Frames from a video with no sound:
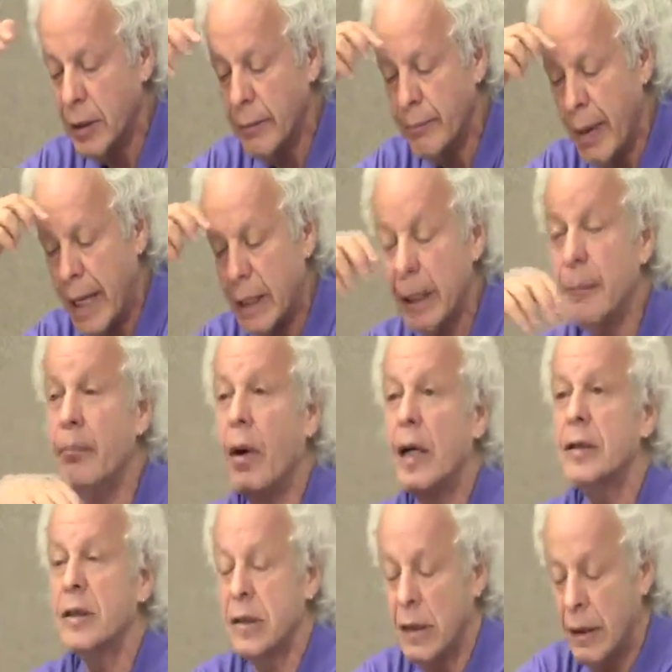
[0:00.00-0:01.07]
mainly
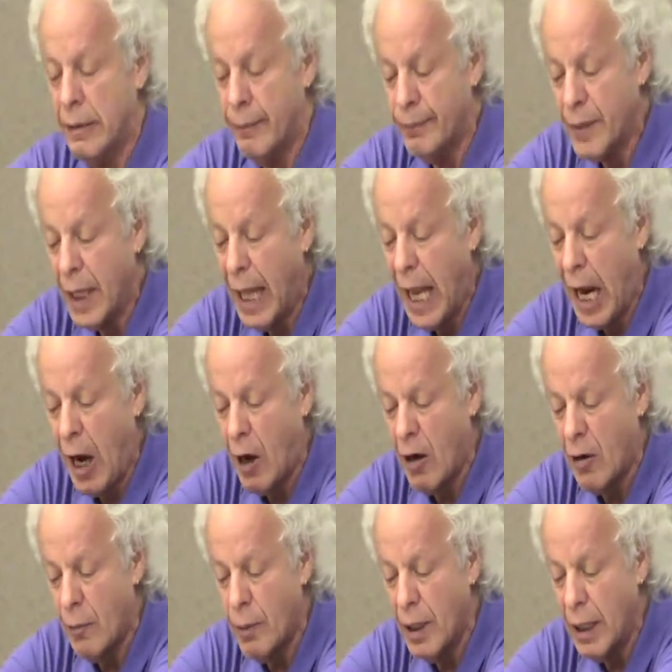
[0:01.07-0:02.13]
Muslim,
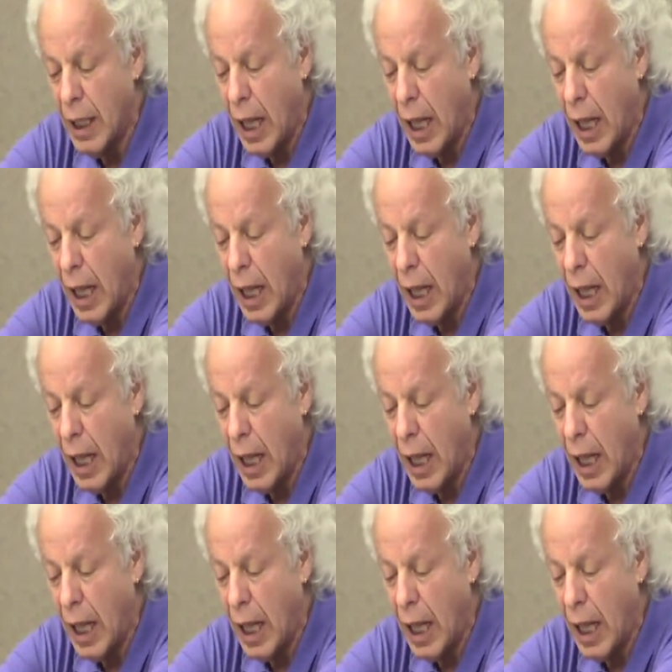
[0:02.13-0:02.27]
Arab,